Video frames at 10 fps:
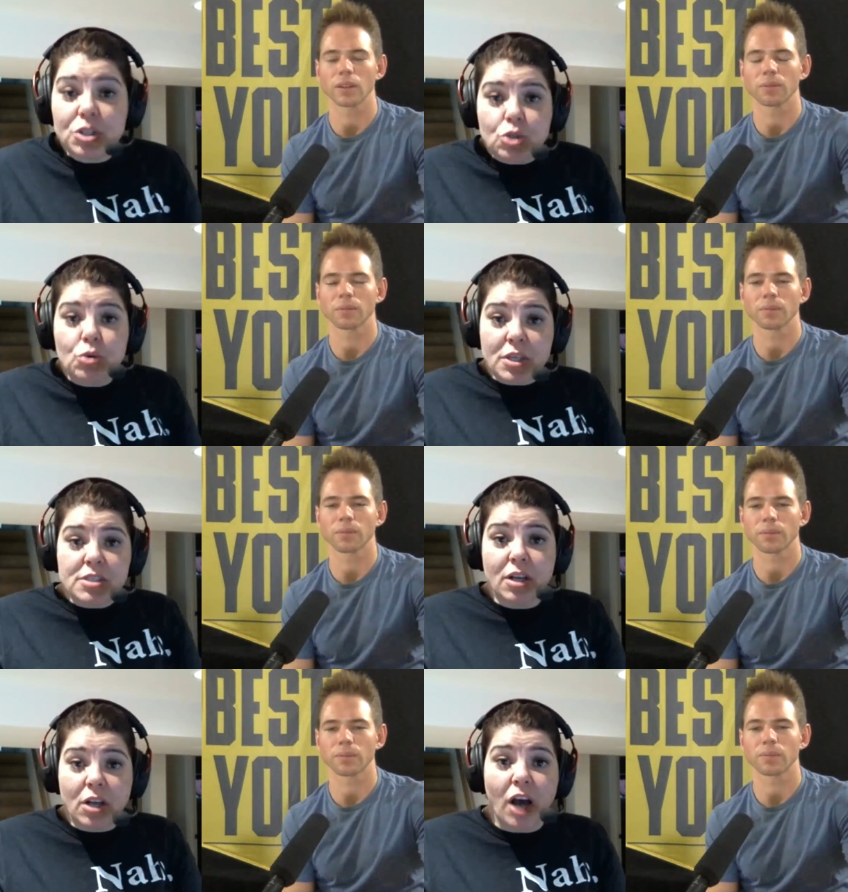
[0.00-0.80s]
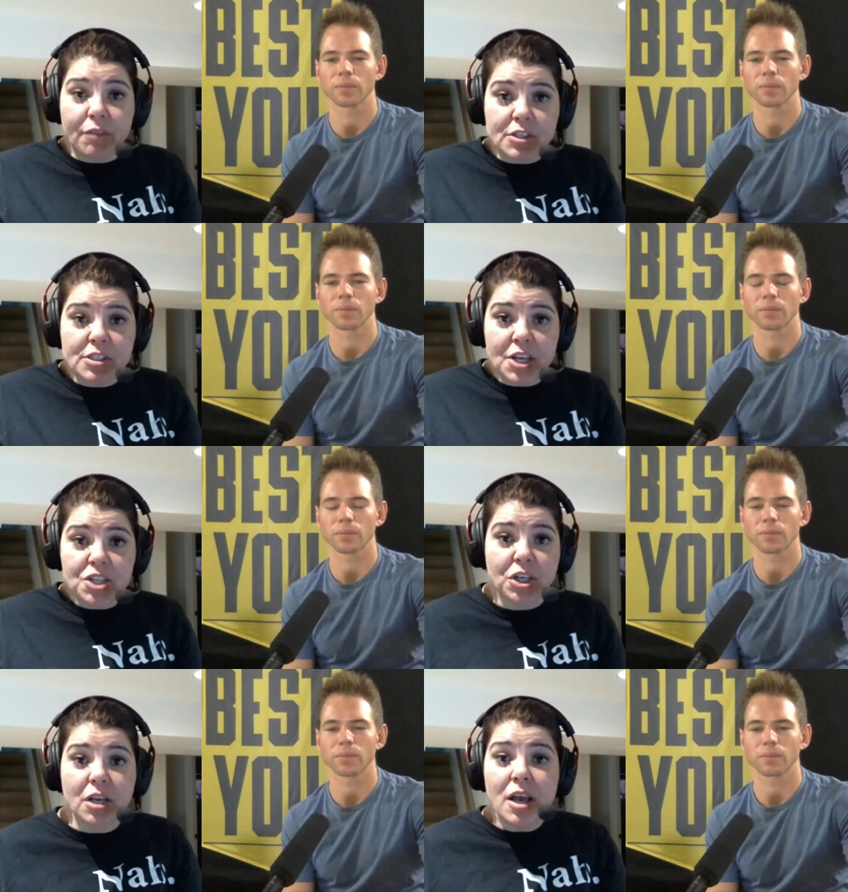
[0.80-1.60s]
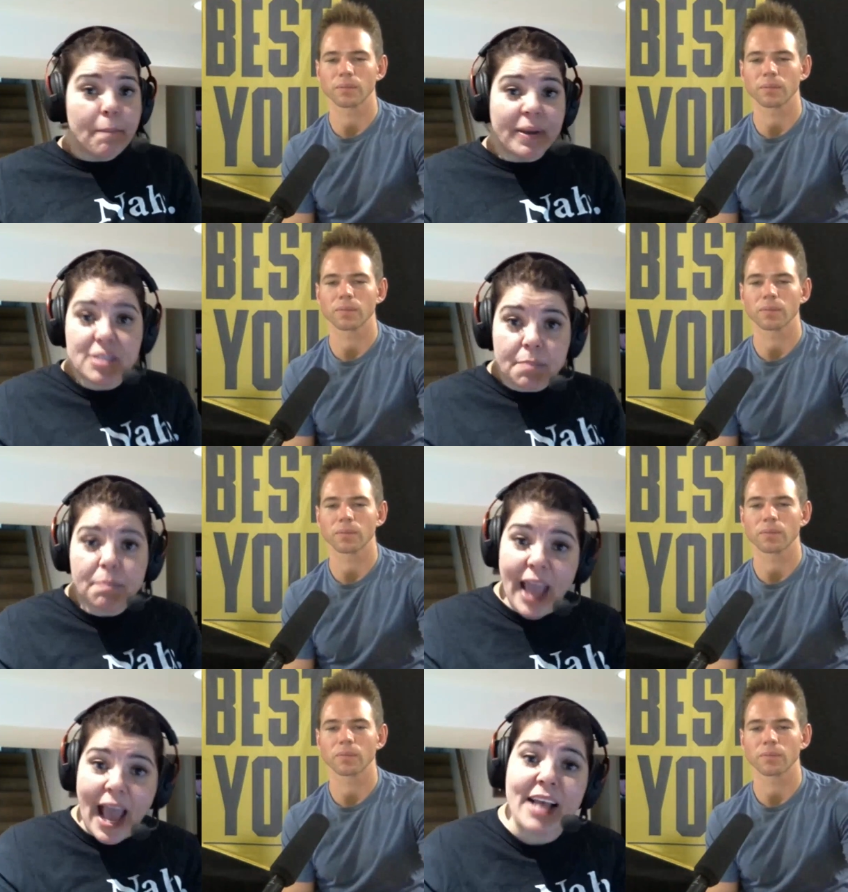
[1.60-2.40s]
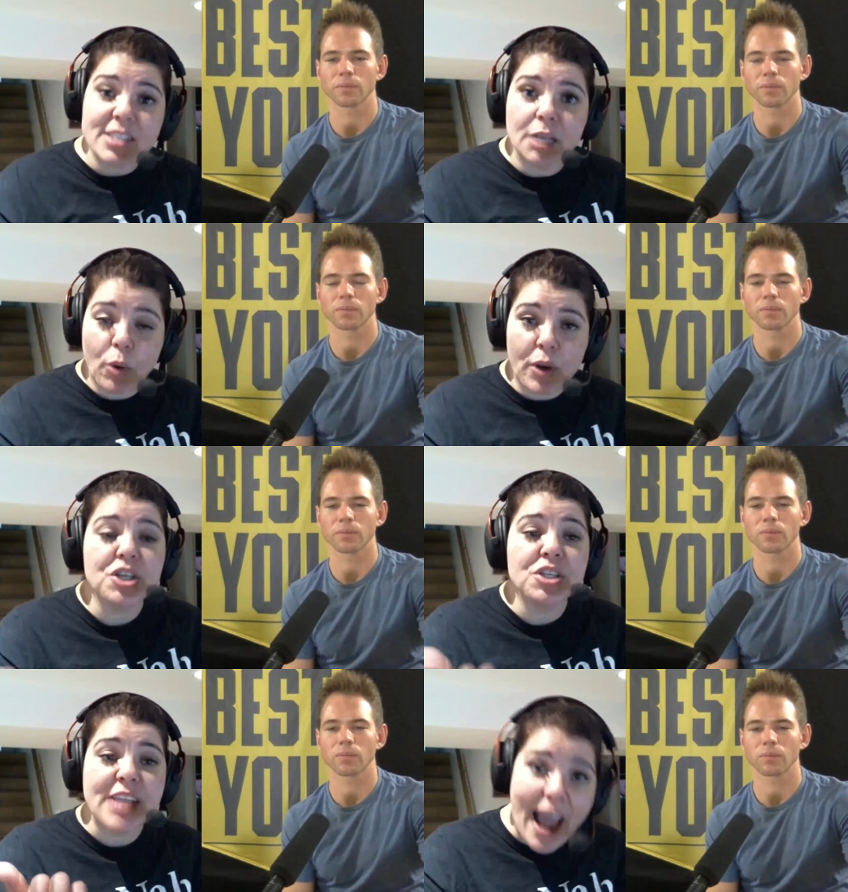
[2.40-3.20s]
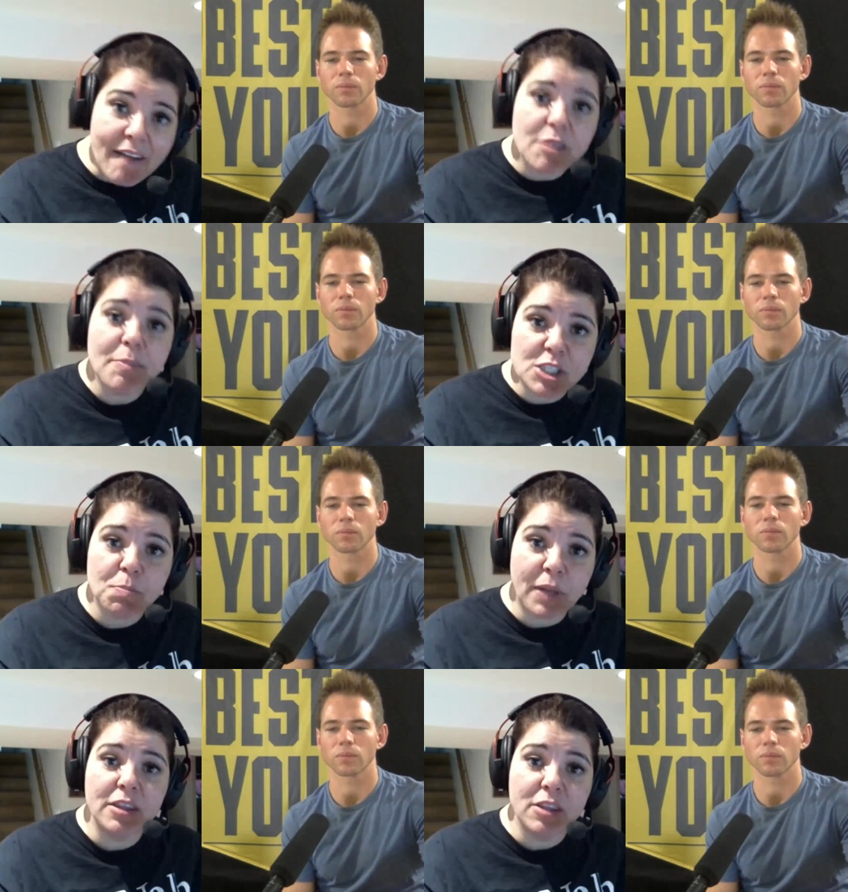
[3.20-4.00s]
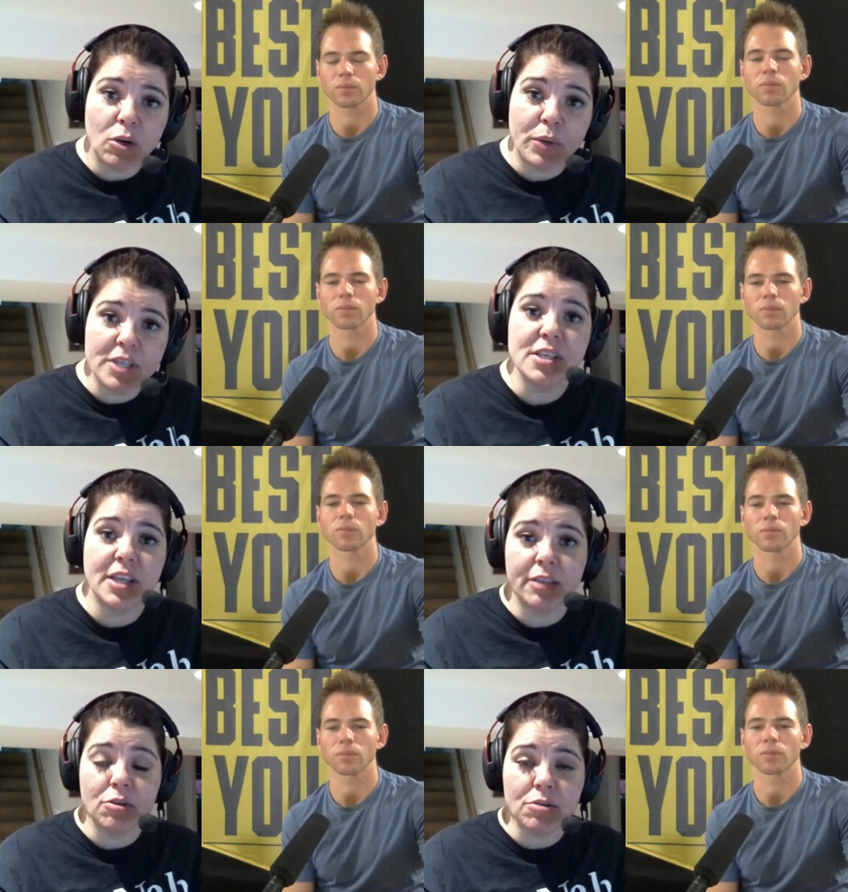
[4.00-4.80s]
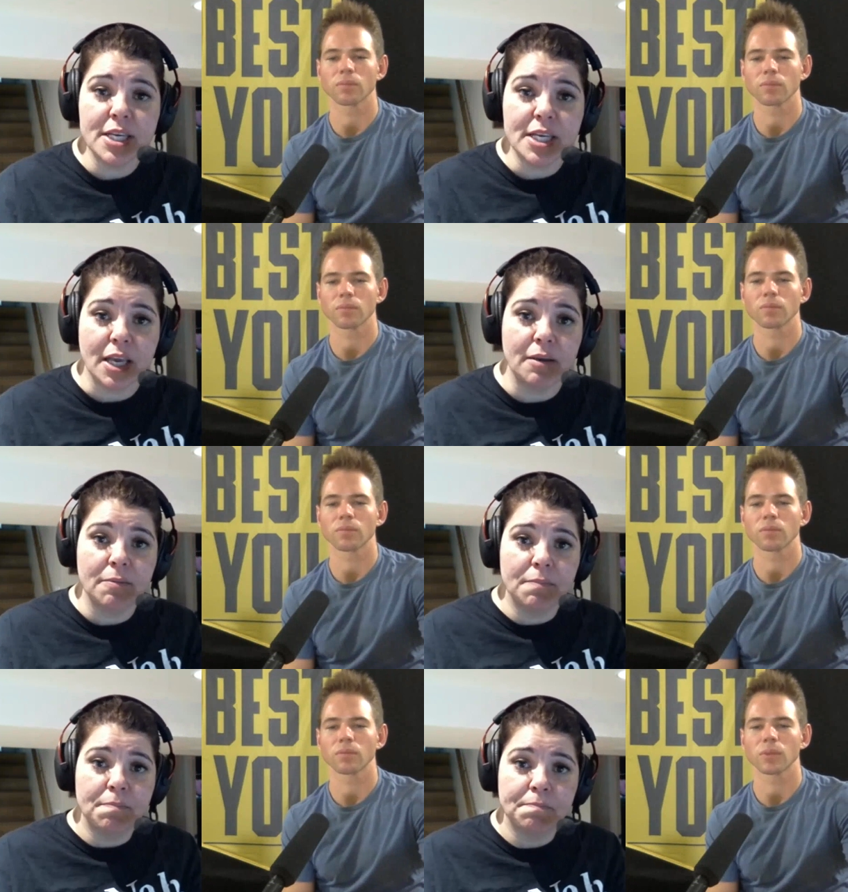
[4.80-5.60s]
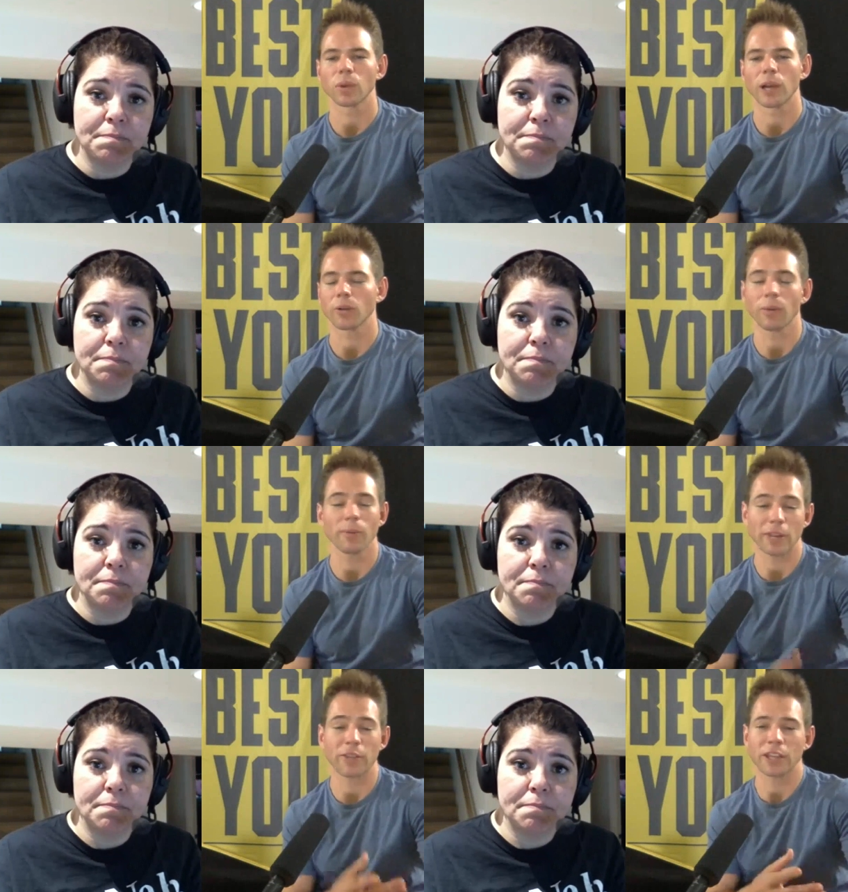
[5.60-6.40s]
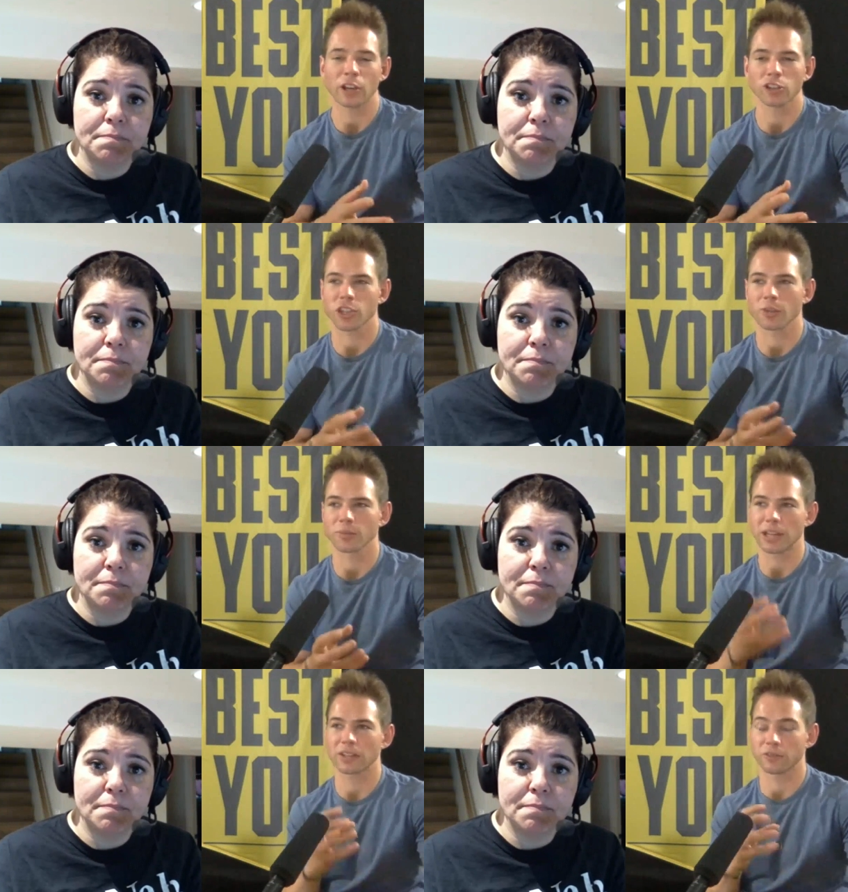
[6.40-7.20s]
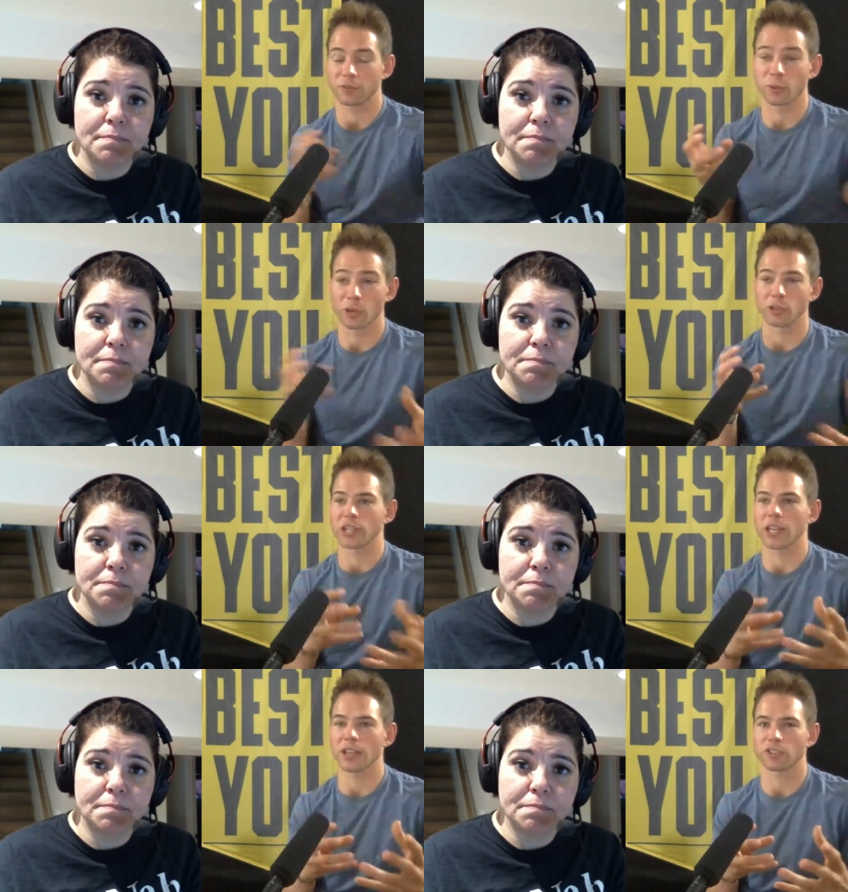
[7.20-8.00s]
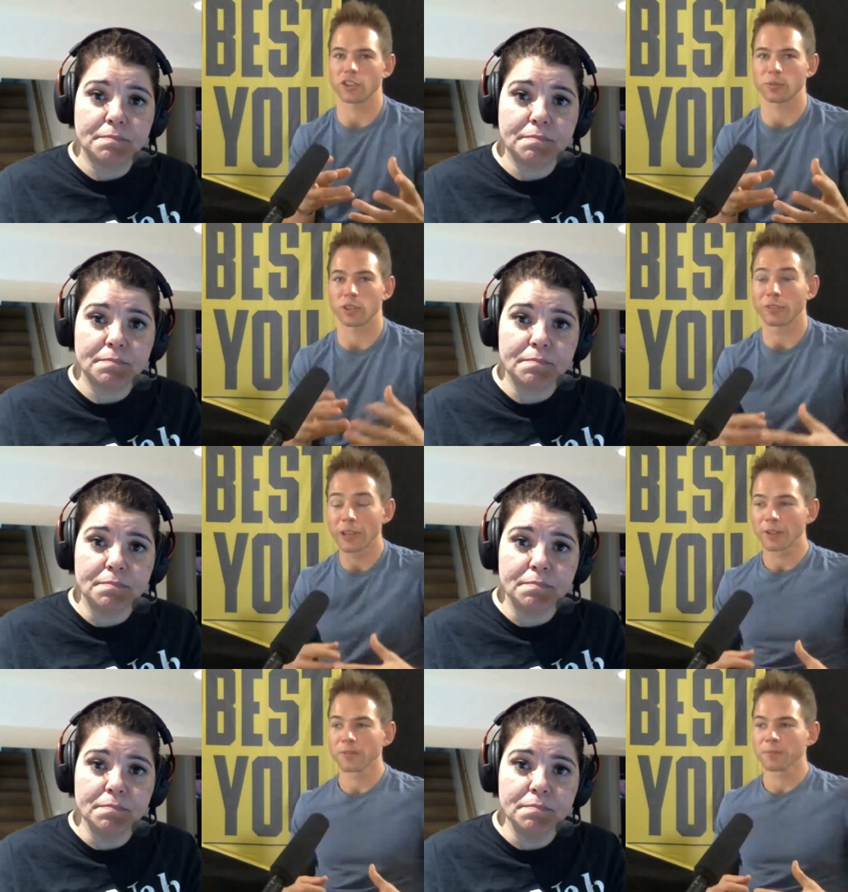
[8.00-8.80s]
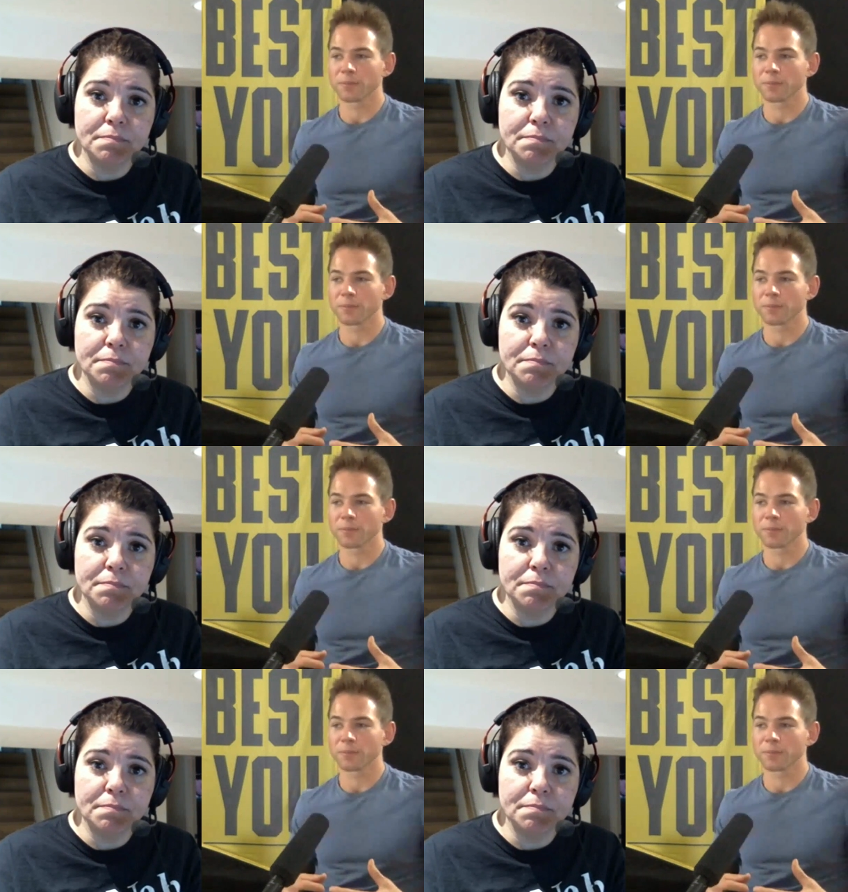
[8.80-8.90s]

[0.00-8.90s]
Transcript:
Speaker 1: can do this in a conversation by simply asking them questions, have them explain their reasoning and their thinking.
Speaker 2: Wow. I mean, I think it all just comes down to what you said in terms of